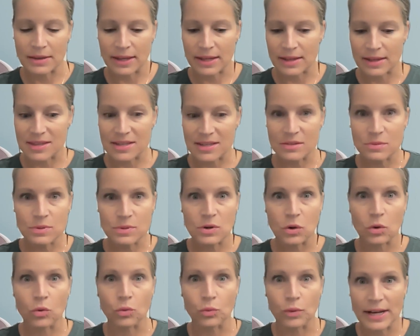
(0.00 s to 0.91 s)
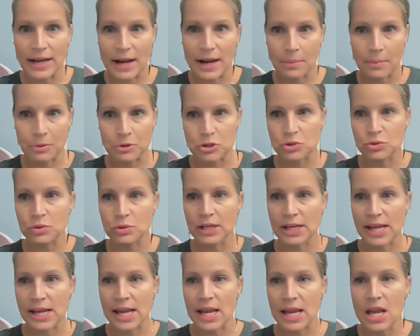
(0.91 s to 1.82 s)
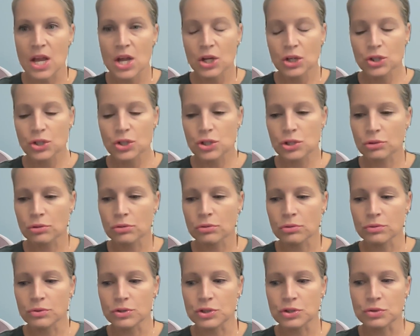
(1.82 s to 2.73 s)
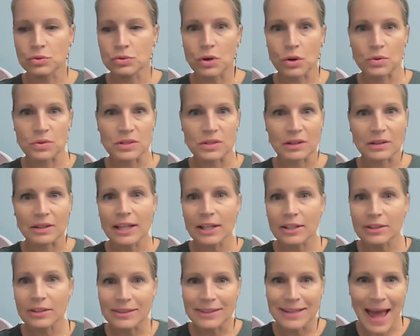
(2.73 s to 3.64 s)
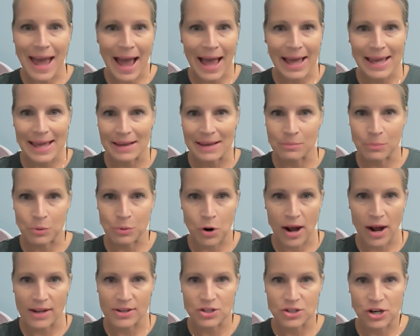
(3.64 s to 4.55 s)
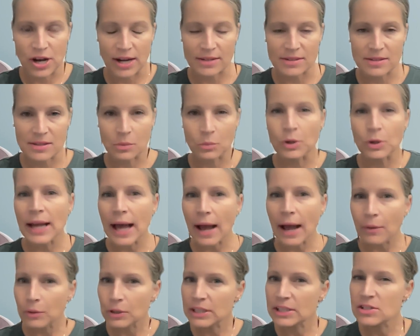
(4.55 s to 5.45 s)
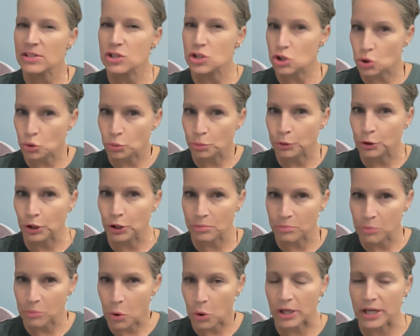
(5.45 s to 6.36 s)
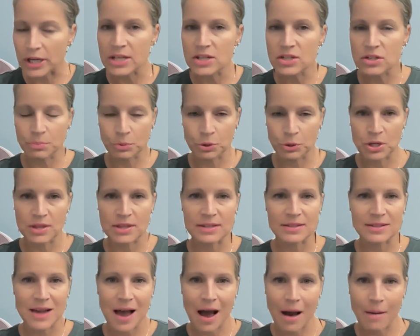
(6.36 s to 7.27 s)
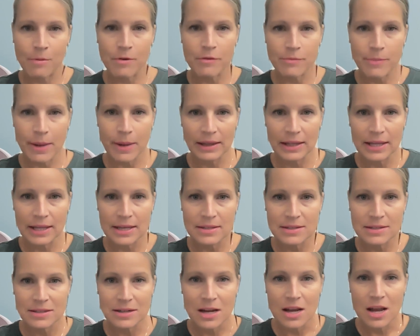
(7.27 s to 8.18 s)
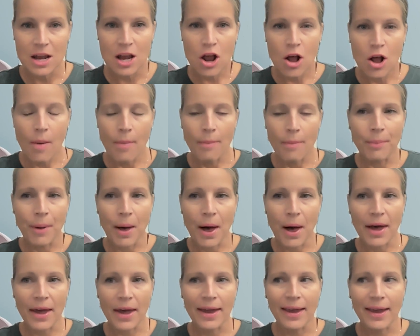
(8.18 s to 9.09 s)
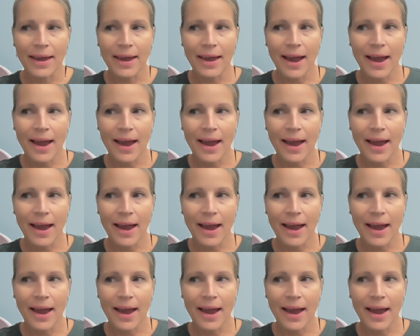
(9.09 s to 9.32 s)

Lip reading: Like this was a great opportunity to do those little nagging projects that were not really super important to put at the top of my list, but